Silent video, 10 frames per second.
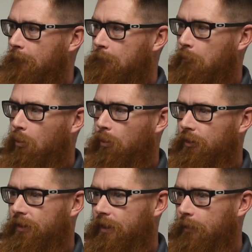more
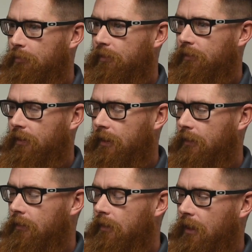depth
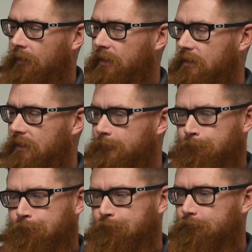there. Obviously,
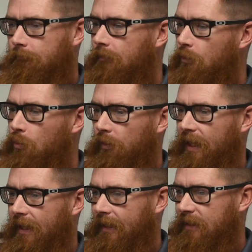
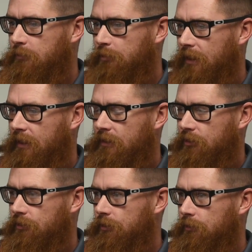without Alex Brake in the
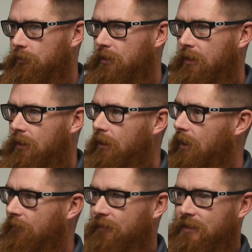circle,
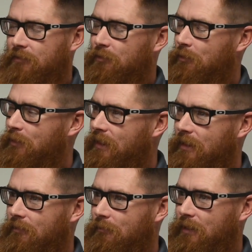offensively, we
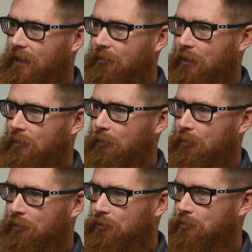gotta be able to
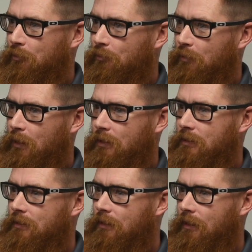produce more runs,
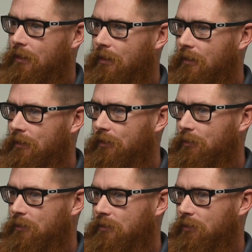
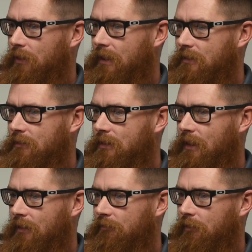and so that's
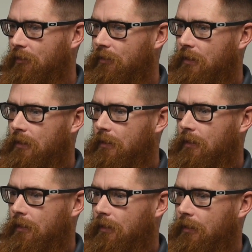kind of our
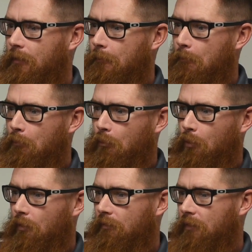
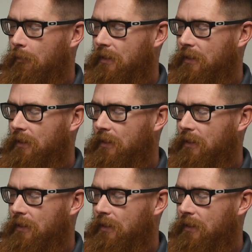more of our